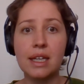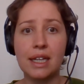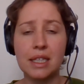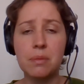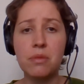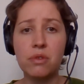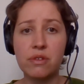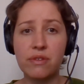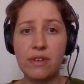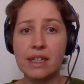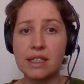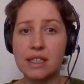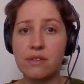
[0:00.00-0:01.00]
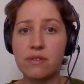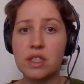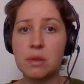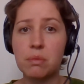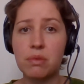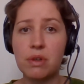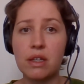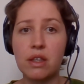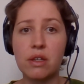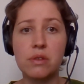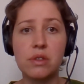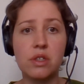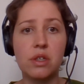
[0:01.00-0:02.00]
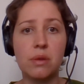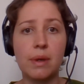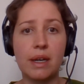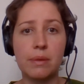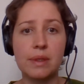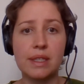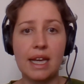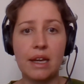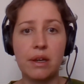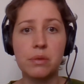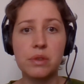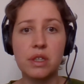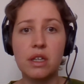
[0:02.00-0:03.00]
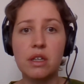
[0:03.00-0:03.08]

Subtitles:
it's more effective to spread those 2 hours out